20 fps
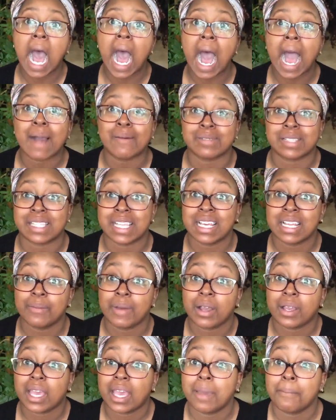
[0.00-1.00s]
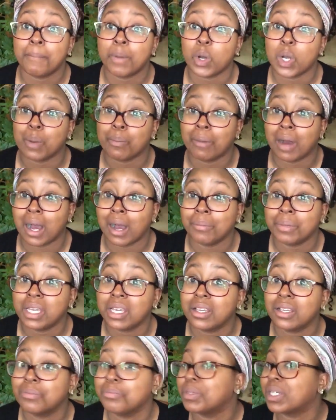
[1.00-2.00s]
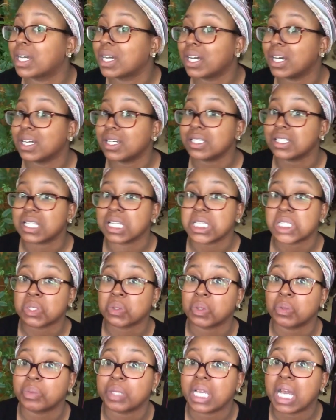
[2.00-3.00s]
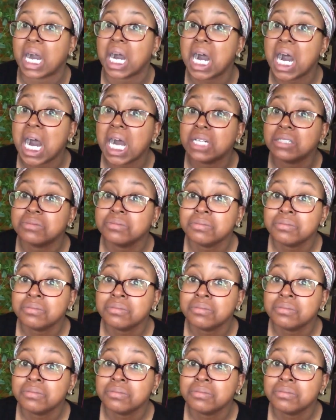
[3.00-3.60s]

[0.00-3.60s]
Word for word: I was thinking about getting Mocha Mommy because it's going to be hot,